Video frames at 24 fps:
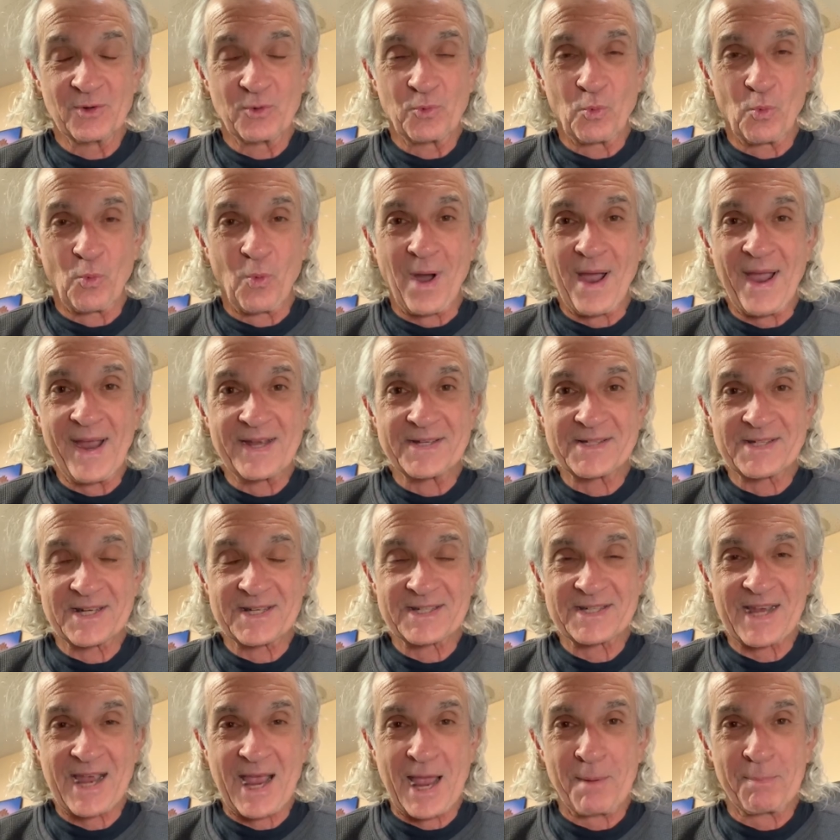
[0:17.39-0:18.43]
Why is
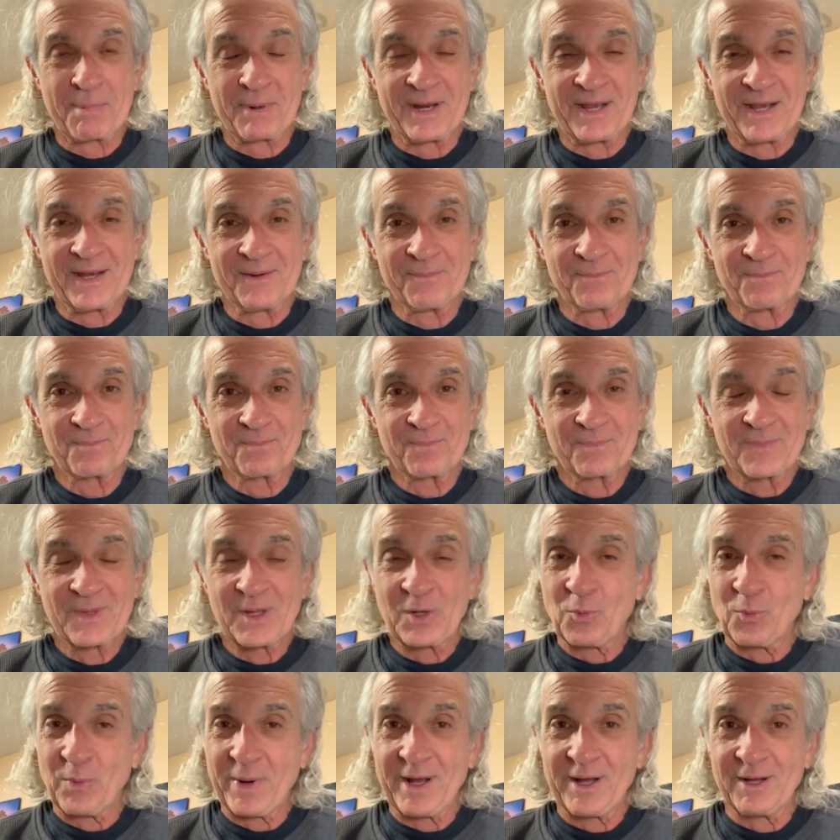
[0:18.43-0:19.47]
this happening?
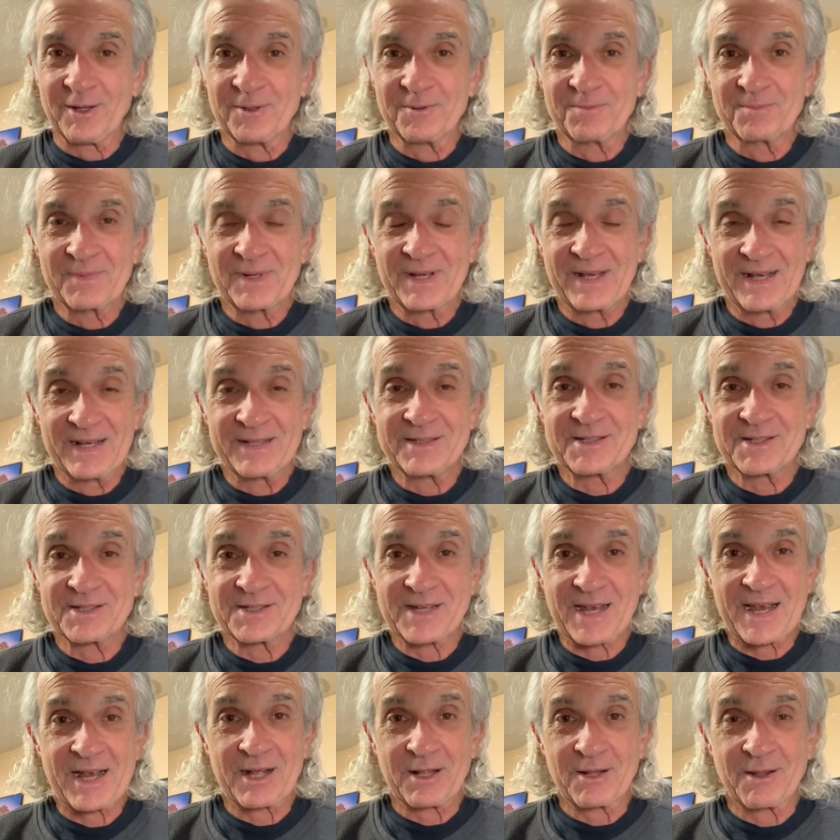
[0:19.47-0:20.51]
Well, it's a
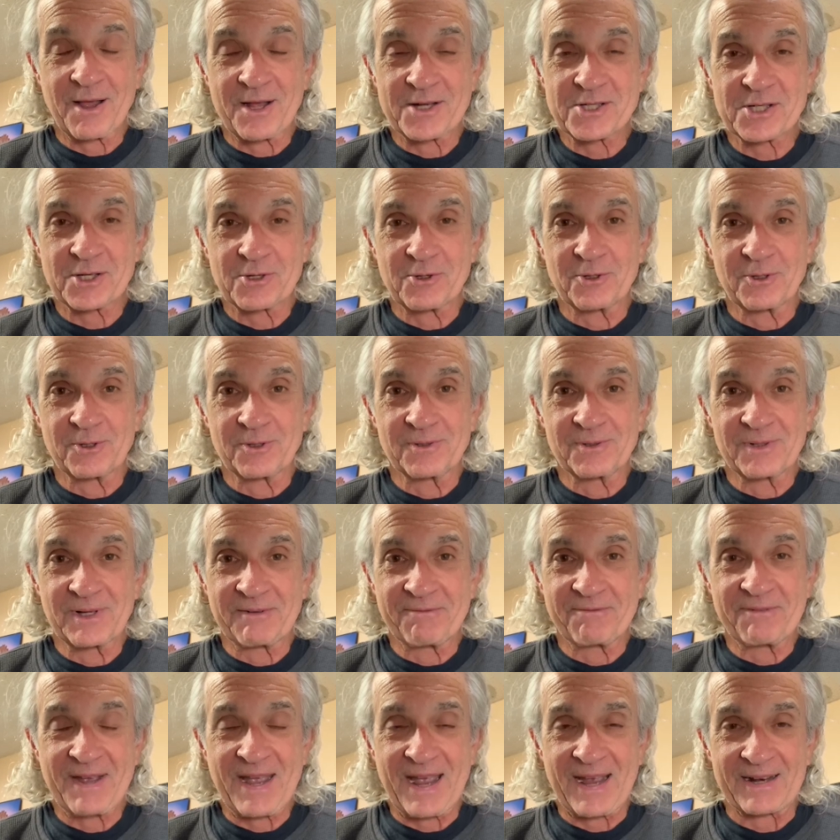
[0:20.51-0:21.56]
psychological
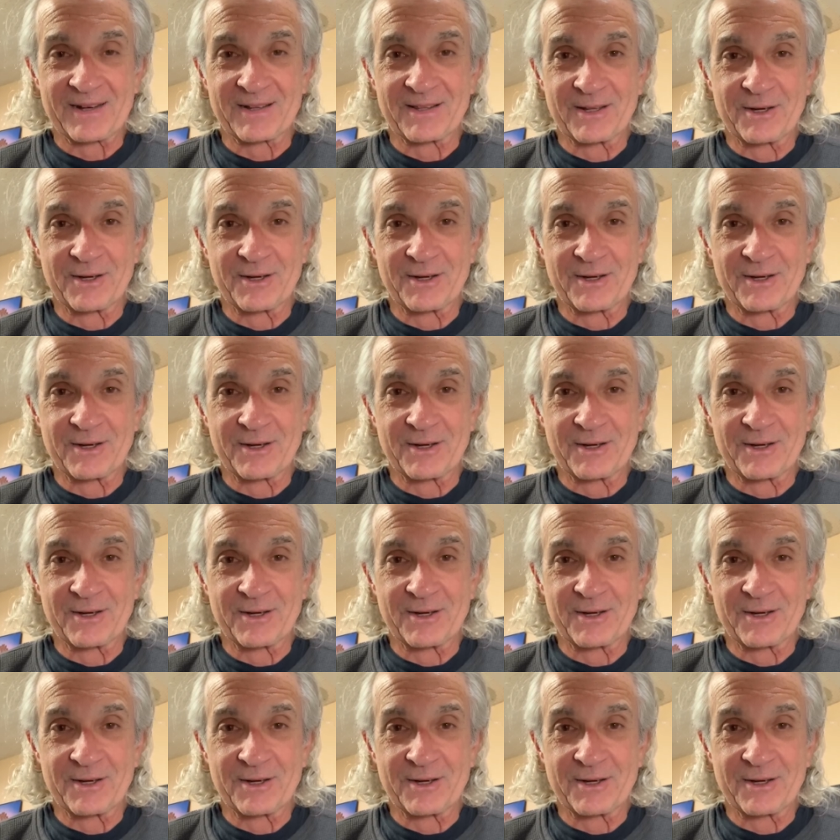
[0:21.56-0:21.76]
effect.